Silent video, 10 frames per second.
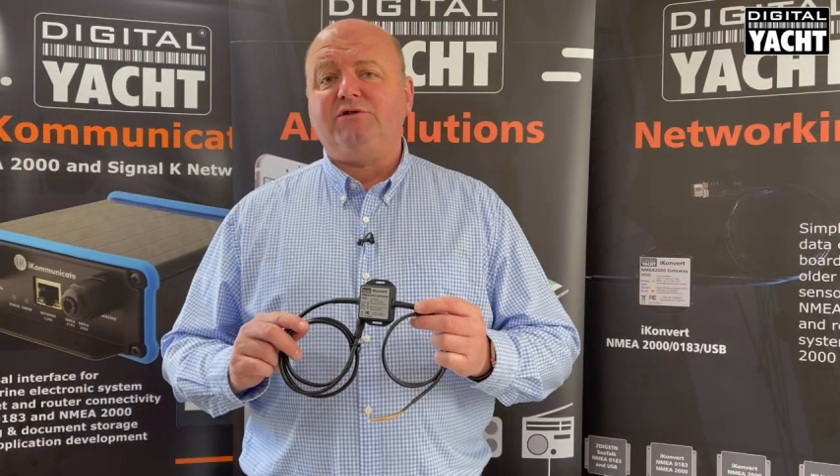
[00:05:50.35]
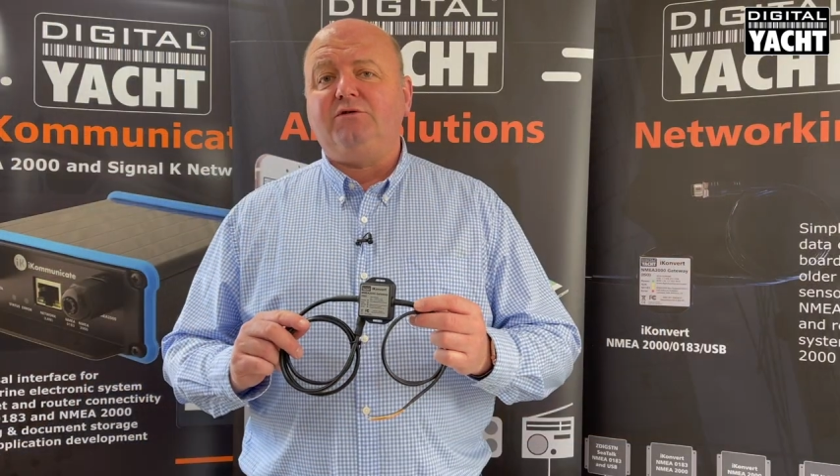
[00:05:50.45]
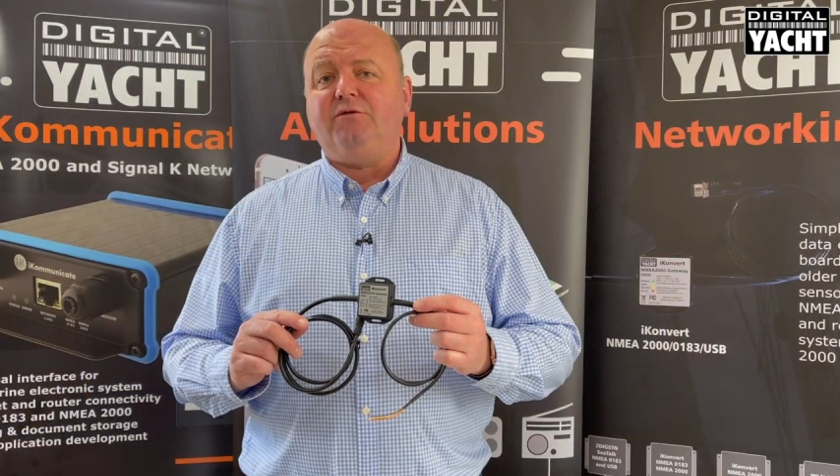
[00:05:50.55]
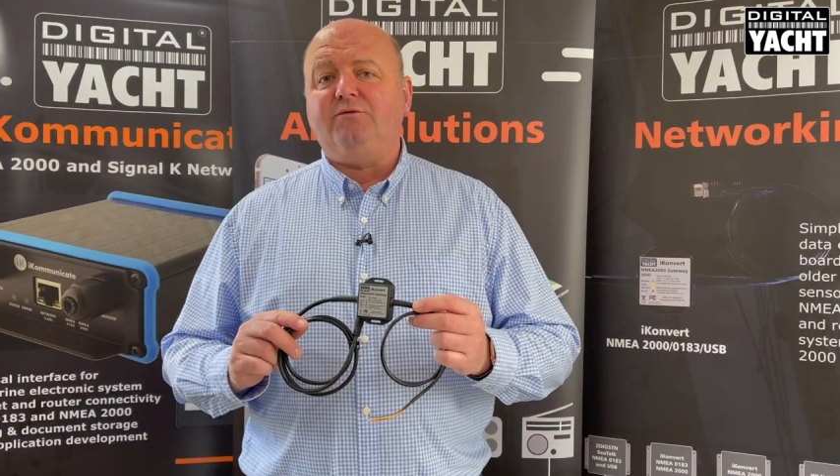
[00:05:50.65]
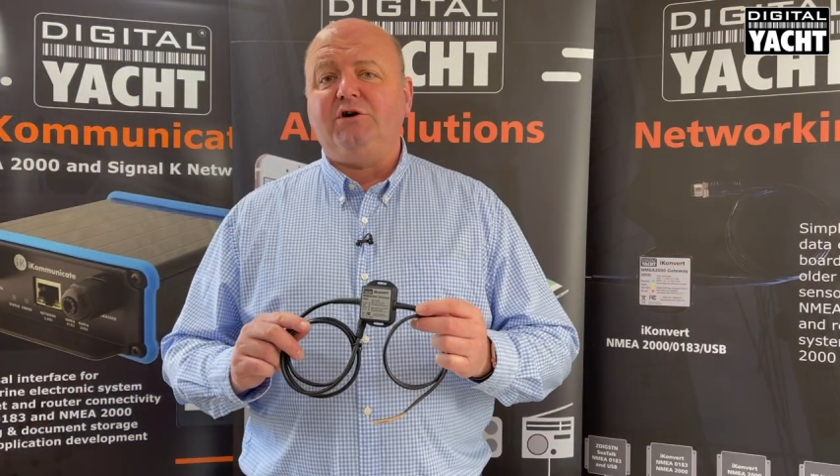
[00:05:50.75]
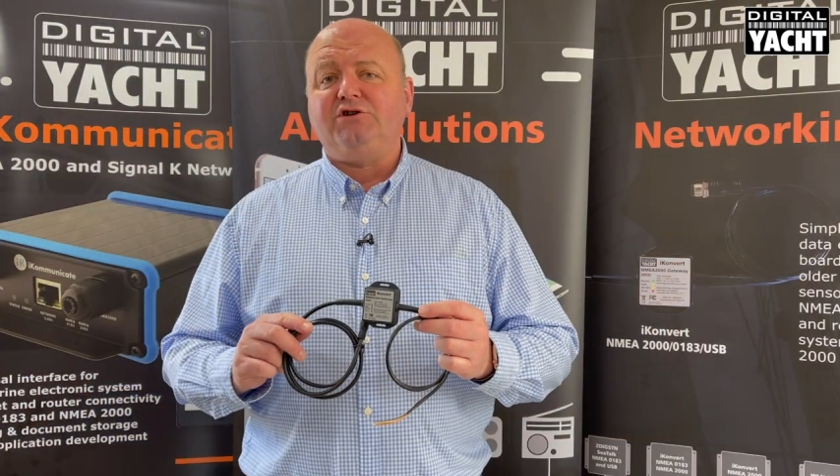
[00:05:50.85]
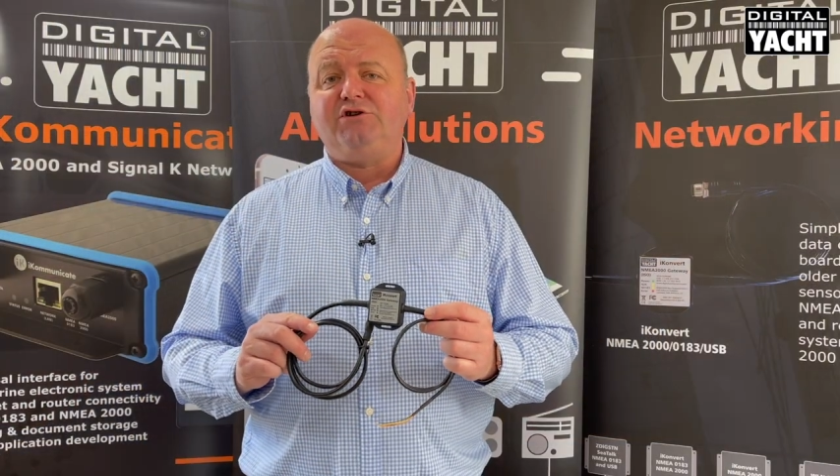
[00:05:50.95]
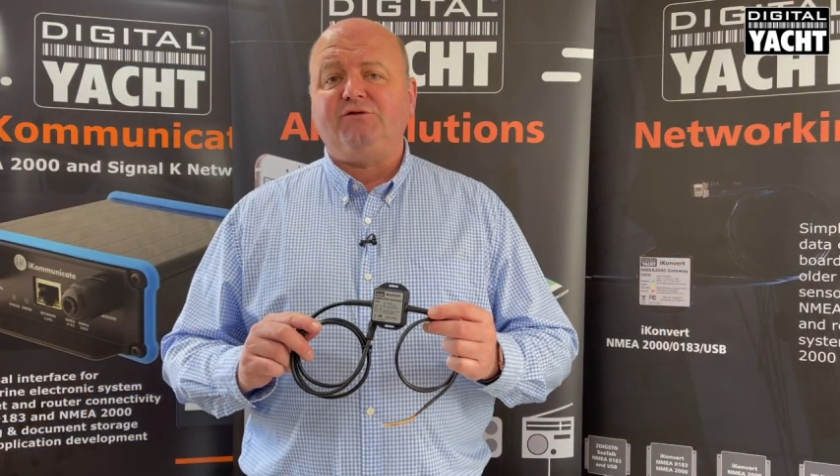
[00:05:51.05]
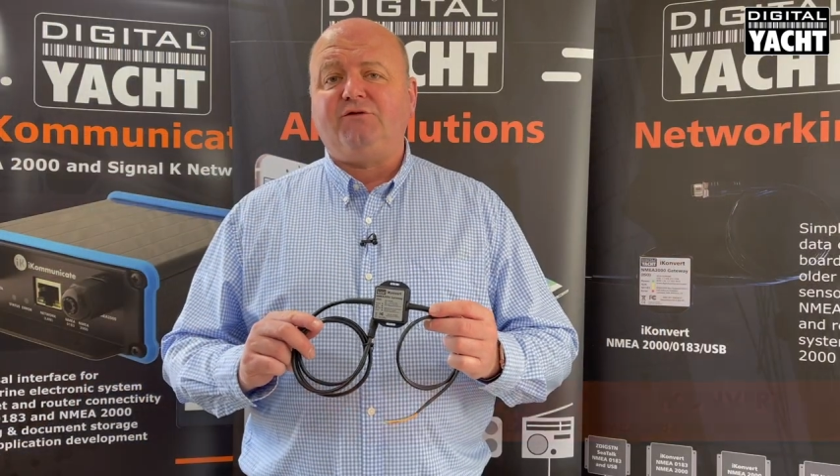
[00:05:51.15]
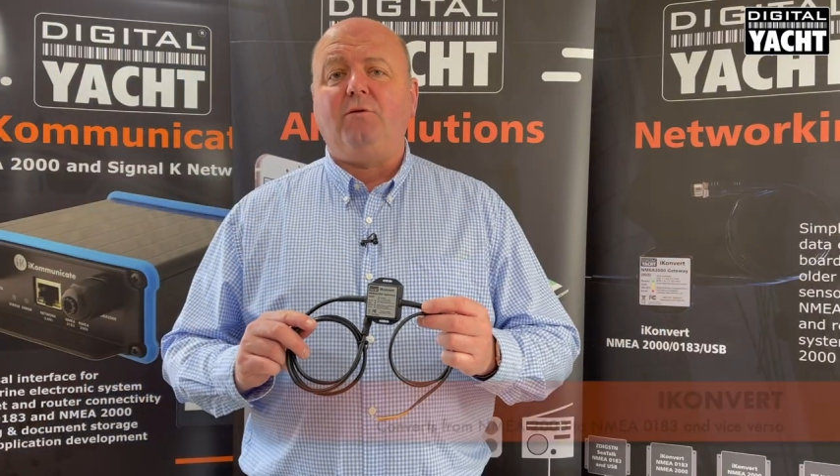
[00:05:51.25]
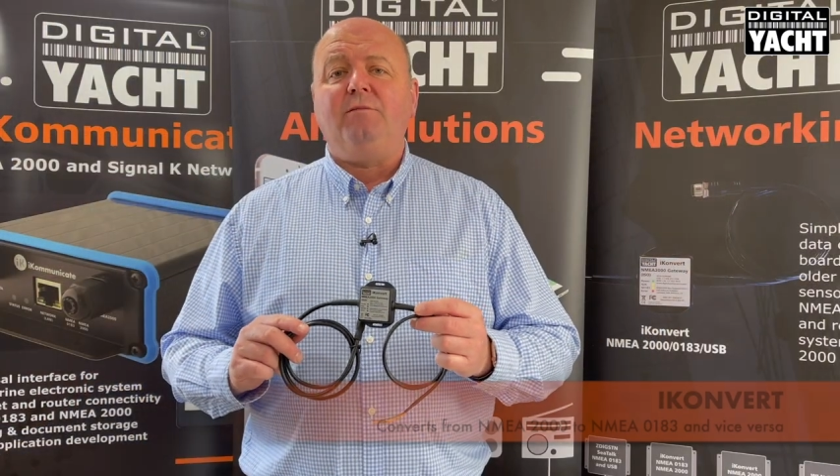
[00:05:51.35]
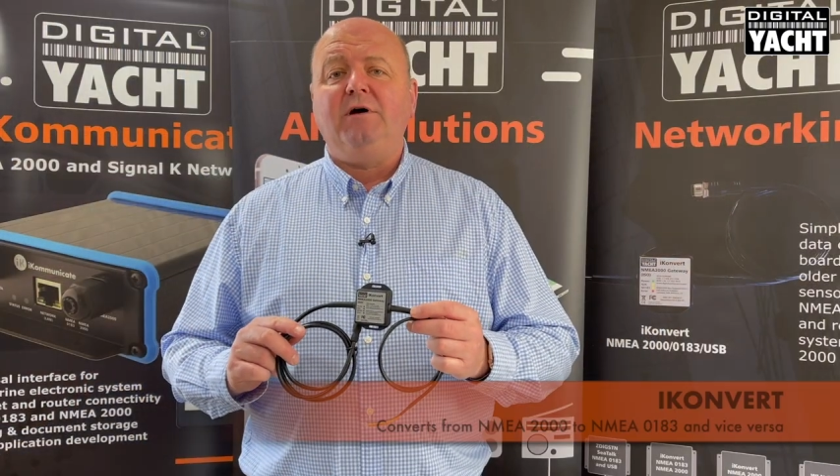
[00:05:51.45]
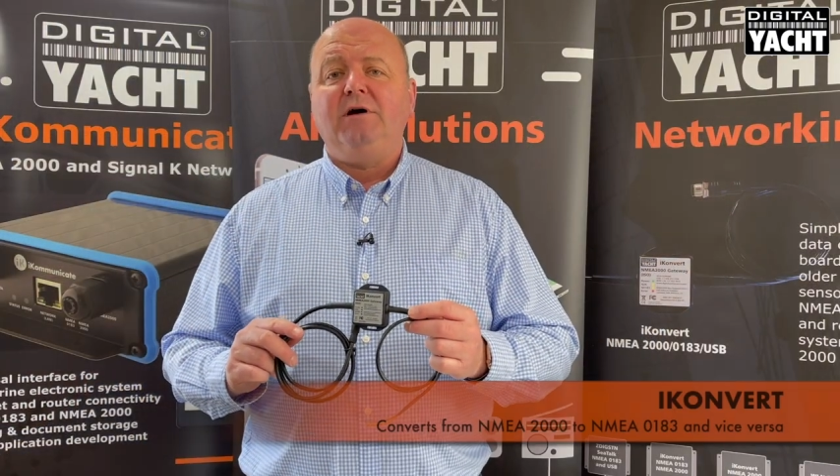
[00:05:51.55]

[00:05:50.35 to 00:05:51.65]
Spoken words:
conversions from